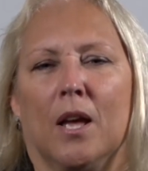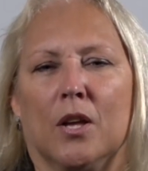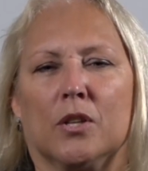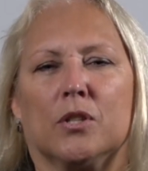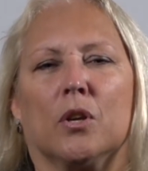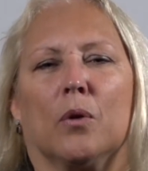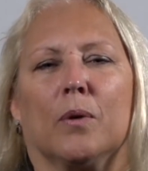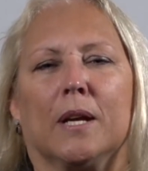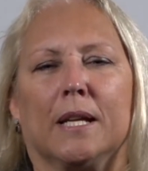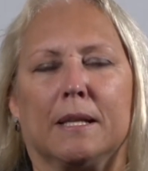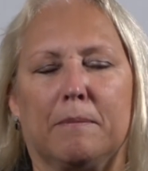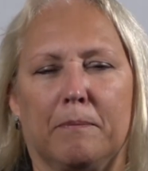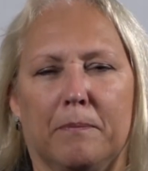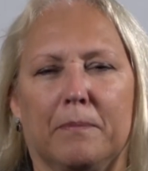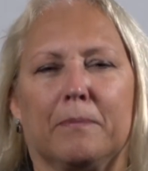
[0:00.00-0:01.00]
So it
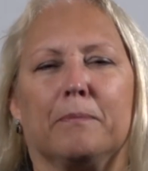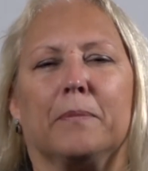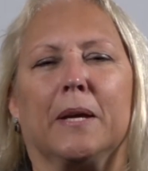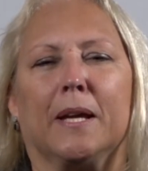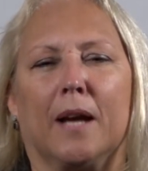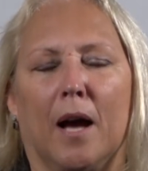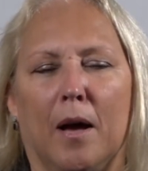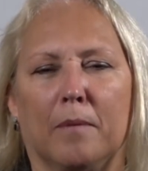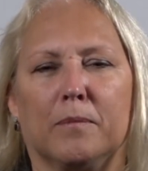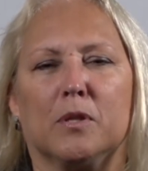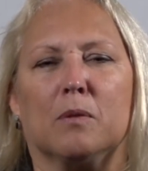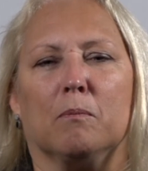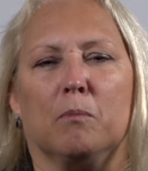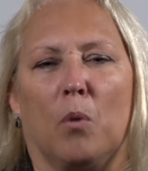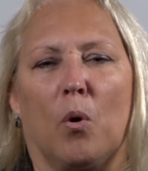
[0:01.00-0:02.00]

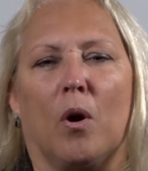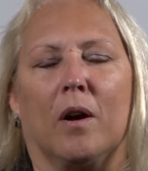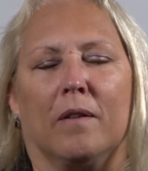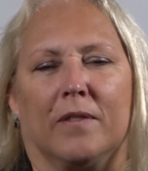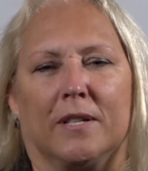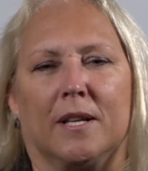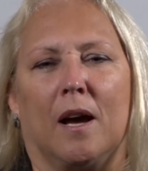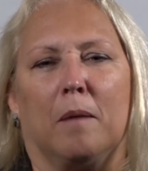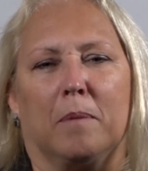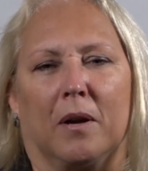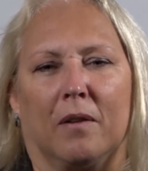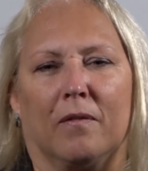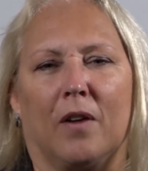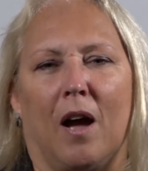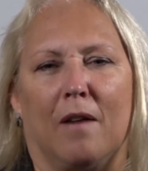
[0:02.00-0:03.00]
becomes more of a topic
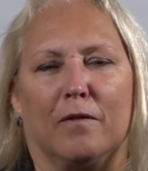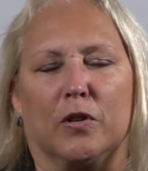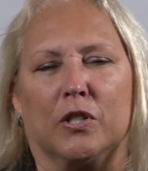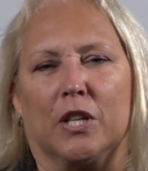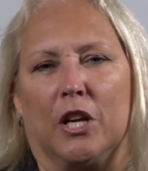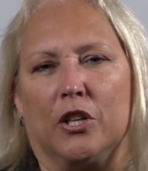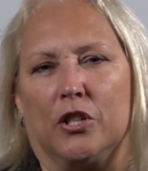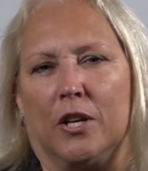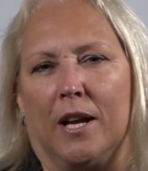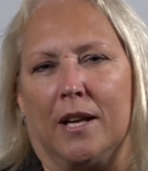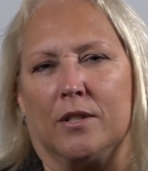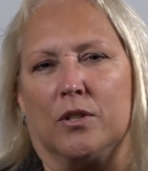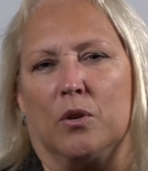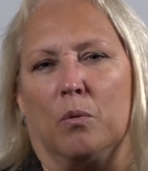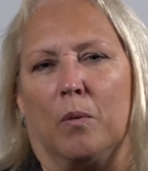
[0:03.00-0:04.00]
of conversation
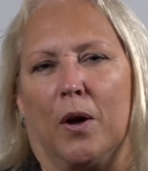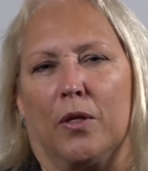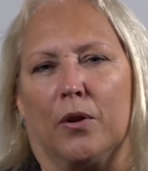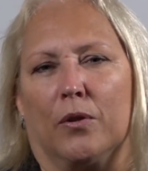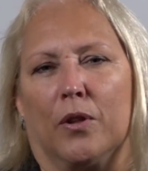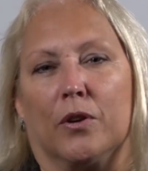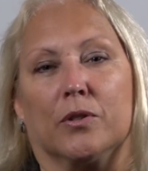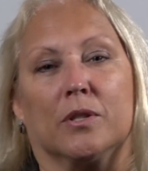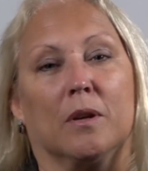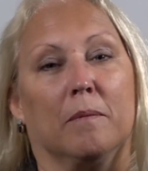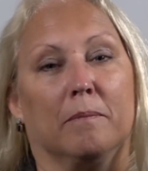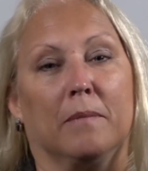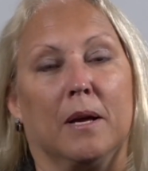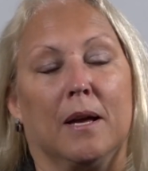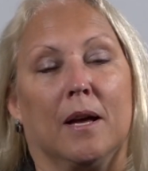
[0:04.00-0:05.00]
as to whether there's some